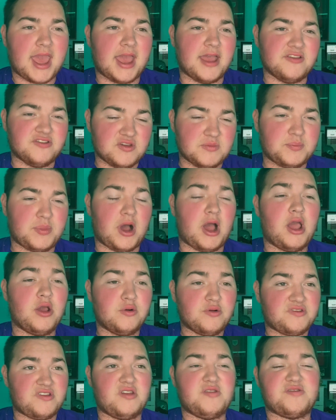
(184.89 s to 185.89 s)
and to buy
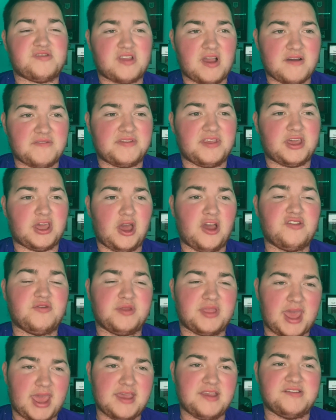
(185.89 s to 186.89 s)
also stuff that goes with
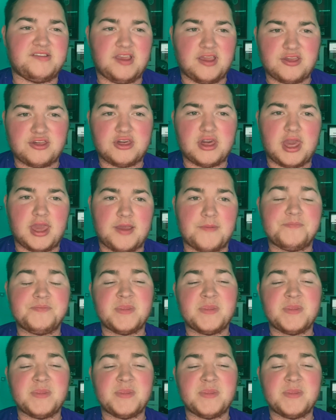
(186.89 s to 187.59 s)
ACG.